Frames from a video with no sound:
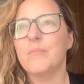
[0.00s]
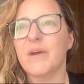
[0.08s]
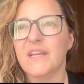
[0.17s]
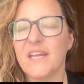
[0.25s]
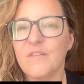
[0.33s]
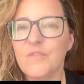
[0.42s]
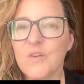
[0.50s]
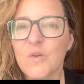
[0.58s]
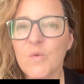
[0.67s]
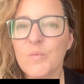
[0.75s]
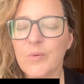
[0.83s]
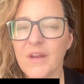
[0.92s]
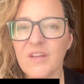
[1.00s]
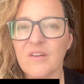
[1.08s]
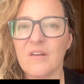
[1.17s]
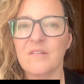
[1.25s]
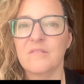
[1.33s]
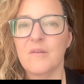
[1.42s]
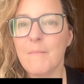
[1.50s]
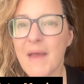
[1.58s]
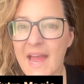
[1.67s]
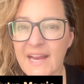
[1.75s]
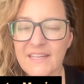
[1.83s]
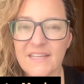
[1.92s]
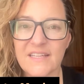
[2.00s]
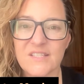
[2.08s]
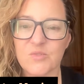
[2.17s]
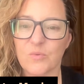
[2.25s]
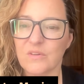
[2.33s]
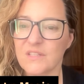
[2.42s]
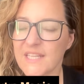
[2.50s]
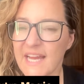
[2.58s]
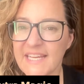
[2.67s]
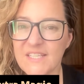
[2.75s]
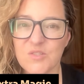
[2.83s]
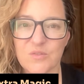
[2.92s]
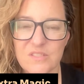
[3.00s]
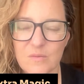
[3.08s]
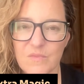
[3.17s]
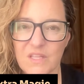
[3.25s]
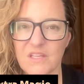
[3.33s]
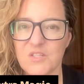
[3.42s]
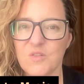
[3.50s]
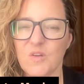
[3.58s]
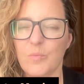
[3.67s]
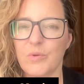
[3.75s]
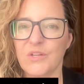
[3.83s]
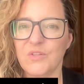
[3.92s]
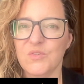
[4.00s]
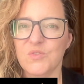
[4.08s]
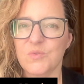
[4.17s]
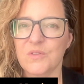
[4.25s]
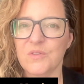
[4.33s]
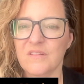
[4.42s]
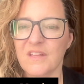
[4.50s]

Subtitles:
But if you bring your own magnets or lights or something that you can put on your door,